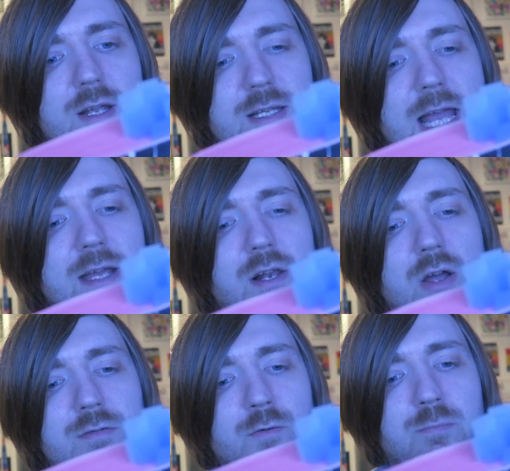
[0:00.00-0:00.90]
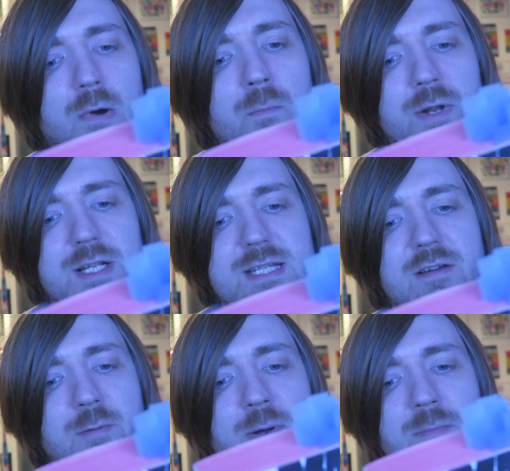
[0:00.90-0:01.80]
Yale hopeful Bronwyn has
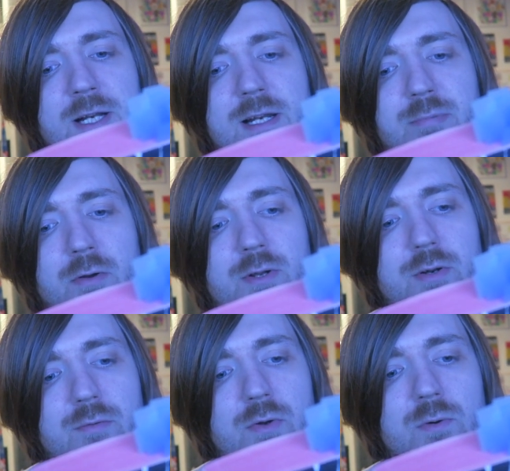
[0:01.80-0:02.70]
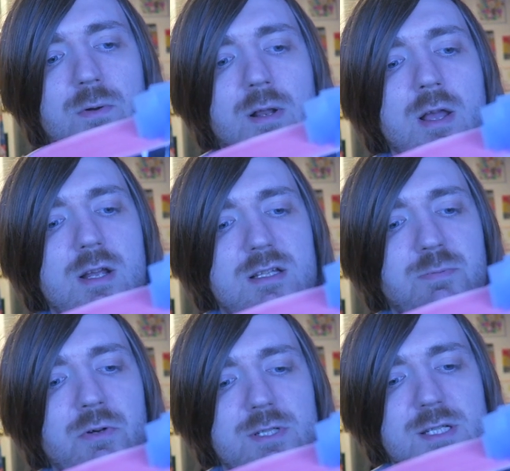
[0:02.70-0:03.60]
never publicly broken a rule.
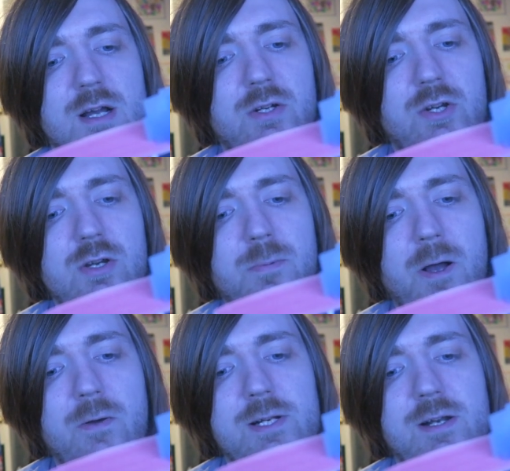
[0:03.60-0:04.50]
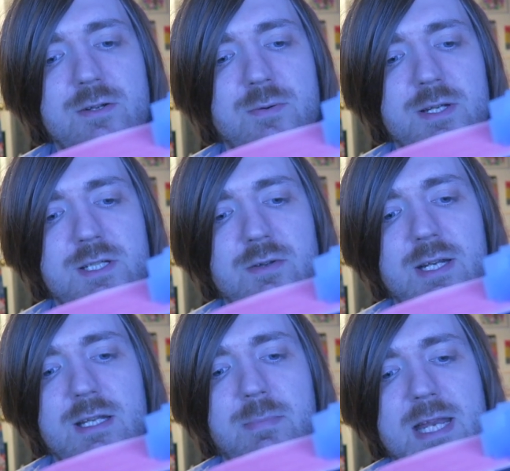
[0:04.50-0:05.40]
Sports star Cooper only knows what he's
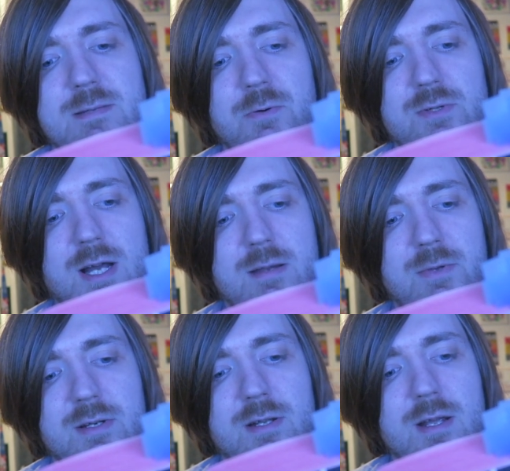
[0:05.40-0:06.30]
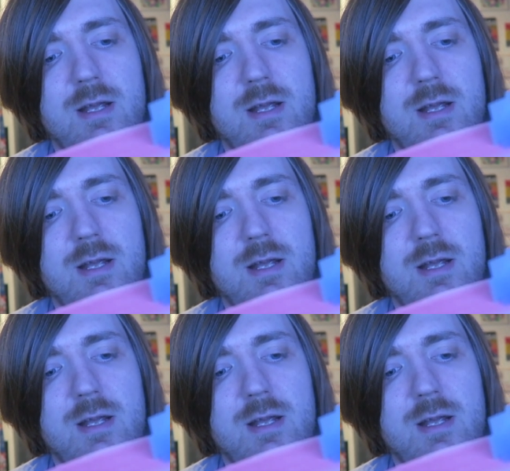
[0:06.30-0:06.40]
doing in the baseball diamond.